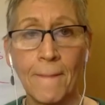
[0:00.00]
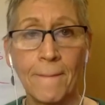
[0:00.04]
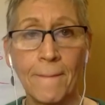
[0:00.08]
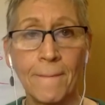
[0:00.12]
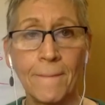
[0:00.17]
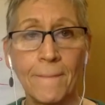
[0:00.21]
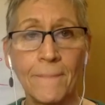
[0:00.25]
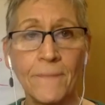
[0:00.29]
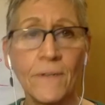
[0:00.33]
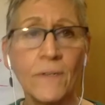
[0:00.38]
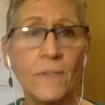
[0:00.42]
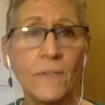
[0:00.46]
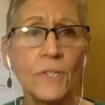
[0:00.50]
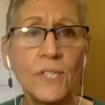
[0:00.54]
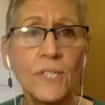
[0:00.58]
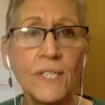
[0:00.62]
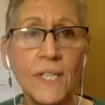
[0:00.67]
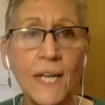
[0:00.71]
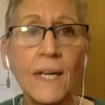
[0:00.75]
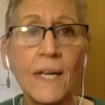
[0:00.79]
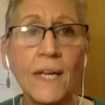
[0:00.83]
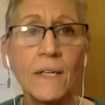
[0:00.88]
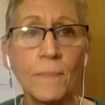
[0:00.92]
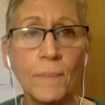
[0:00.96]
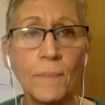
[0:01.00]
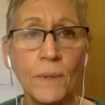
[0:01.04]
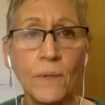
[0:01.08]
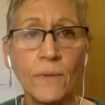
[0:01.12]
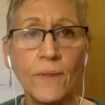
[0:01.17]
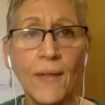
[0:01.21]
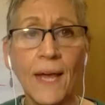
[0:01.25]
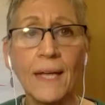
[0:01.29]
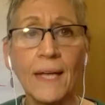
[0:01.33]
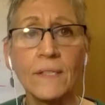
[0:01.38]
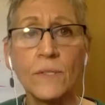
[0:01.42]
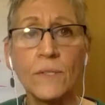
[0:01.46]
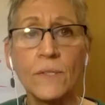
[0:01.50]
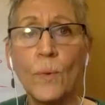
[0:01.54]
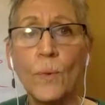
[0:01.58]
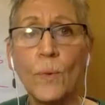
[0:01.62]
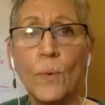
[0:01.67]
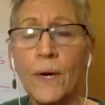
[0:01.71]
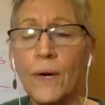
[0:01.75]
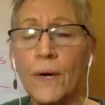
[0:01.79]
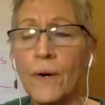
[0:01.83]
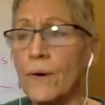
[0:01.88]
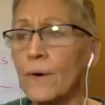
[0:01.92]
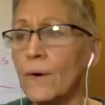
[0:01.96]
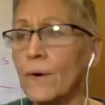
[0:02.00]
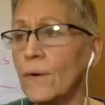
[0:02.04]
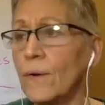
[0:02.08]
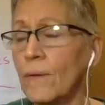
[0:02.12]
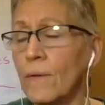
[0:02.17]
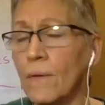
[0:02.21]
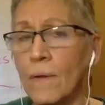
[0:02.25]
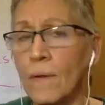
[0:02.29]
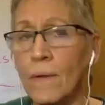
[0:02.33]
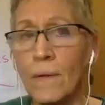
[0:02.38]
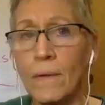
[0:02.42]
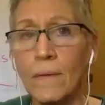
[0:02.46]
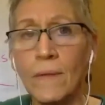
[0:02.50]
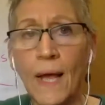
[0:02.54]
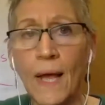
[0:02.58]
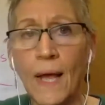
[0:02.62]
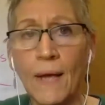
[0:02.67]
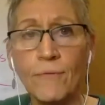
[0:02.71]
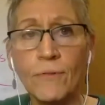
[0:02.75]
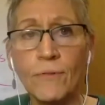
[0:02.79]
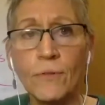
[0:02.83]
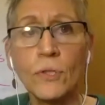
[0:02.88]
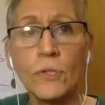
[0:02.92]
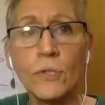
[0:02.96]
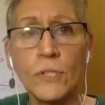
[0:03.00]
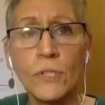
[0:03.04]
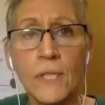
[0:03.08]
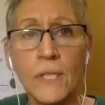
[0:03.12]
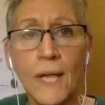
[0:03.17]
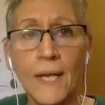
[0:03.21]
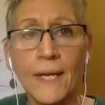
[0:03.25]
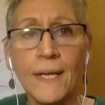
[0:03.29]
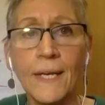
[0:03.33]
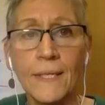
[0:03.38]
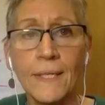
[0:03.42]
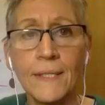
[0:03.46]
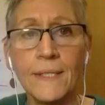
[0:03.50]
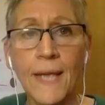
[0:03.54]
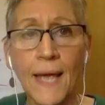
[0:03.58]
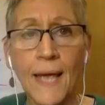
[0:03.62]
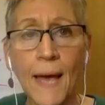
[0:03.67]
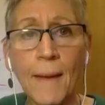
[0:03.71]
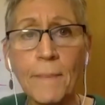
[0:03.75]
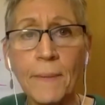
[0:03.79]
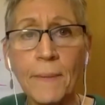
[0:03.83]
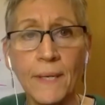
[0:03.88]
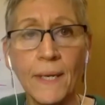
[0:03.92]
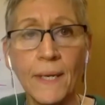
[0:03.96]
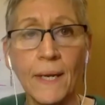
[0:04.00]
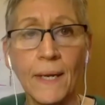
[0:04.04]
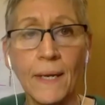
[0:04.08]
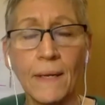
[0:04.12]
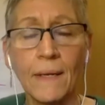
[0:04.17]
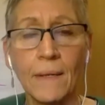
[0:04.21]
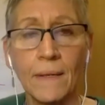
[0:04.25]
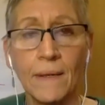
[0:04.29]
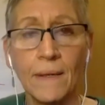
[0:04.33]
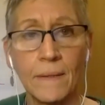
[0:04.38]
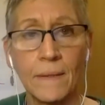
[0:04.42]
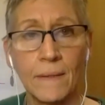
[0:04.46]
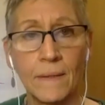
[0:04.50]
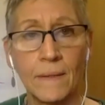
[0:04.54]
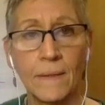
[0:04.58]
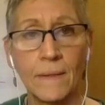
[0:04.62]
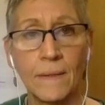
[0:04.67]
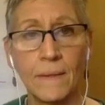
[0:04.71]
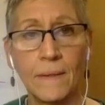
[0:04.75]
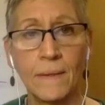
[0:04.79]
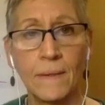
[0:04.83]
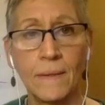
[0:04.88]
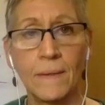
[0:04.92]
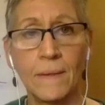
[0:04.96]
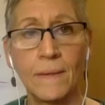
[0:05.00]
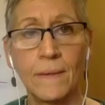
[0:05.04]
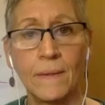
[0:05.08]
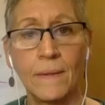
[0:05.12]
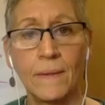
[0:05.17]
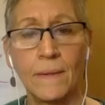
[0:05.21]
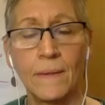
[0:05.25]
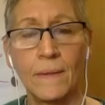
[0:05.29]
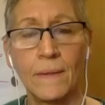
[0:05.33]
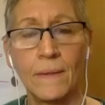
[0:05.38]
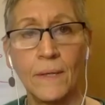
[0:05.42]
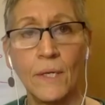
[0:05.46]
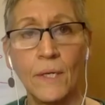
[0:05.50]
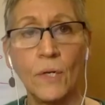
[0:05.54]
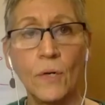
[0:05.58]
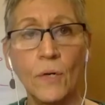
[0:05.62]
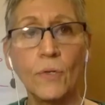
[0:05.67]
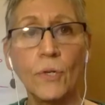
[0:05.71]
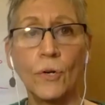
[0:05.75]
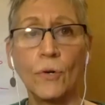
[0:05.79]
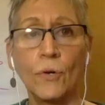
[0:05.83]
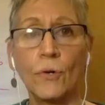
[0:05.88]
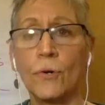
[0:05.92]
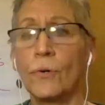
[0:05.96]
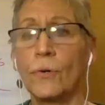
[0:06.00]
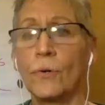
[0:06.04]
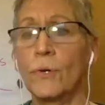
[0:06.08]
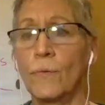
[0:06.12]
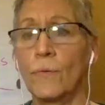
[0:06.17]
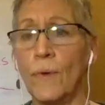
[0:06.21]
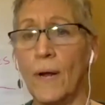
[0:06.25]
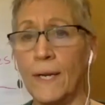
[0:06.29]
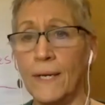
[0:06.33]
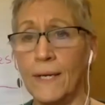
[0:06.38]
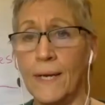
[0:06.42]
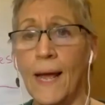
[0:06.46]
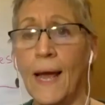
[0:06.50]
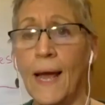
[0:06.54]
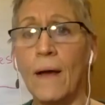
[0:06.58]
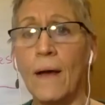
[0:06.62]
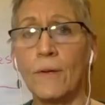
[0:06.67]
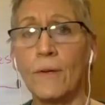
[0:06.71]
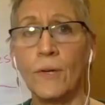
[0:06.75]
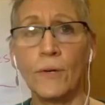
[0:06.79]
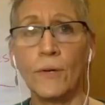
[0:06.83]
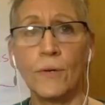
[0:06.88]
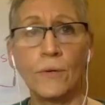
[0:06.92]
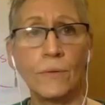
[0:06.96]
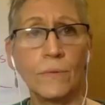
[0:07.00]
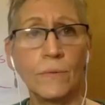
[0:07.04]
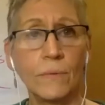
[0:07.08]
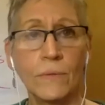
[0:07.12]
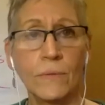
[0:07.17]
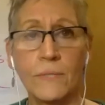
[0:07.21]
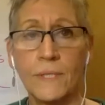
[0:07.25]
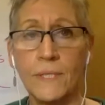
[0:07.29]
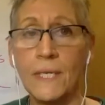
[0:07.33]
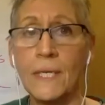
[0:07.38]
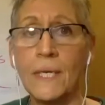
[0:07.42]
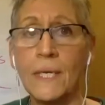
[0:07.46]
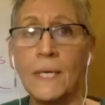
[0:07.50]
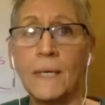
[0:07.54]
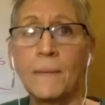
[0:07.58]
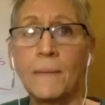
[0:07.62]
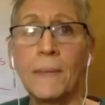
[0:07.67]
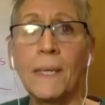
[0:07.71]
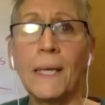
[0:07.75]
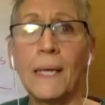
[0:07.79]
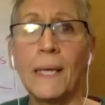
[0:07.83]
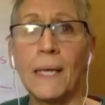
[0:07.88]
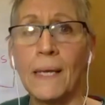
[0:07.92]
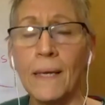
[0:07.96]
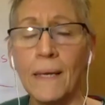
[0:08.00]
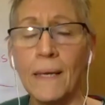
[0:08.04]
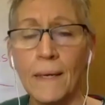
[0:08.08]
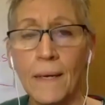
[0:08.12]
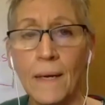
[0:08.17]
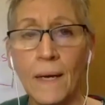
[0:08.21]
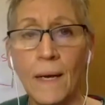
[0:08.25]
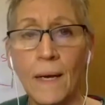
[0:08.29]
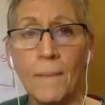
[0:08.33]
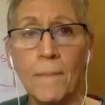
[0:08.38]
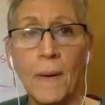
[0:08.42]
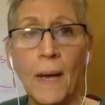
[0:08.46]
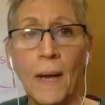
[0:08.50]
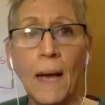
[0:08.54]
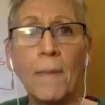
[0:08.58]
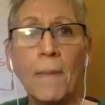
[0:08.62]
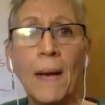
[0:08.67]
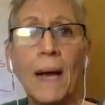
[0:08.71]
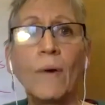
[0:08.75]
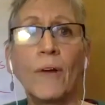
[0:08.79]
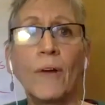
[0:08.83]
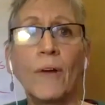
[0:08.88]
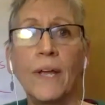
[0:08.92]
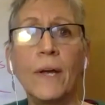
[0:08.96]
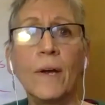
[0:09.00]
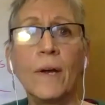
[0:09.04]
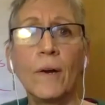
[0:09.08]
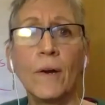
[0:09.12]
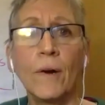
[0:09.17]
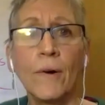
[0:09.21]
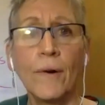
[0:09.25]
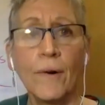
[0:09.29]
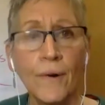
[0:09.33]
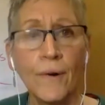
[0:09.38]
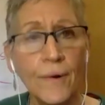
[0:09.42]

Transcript: It's understandable. That's where life looks like it's happening. You know, you're right now, you're seeing me. I'm out here.